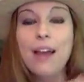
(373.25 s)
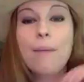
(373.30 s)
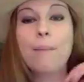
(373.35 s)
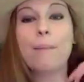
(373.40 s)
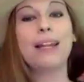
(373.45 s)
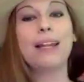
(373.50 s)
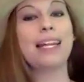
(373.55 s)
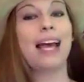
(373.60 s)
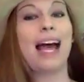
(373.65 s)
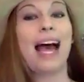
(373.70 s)

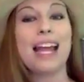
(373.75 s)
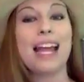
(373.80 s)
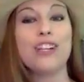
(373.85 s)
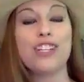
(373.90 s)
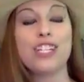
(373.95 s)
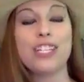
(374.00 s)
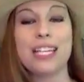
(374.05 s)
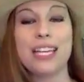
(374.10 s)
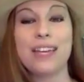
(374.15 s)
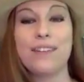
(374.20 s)
but
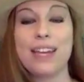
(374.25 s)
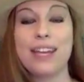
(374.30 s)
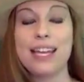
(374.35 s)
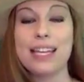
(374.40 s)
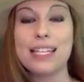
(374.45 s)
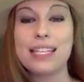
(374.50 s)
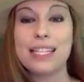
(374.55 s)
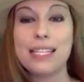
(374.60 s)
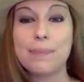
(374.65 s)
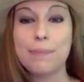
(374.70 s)
IGTV
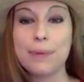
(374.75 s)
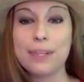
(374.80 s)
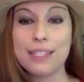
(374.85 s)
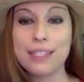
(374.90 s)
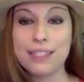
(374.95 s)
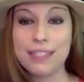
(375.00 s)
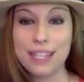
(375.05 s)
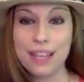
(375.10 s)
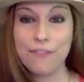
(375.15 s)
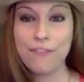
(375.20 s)
is
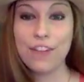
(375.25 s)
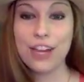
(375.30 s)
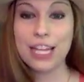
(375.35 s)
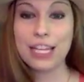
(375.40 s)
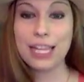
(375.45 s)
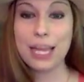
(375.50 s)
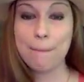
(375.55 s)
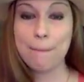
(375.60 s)
specifically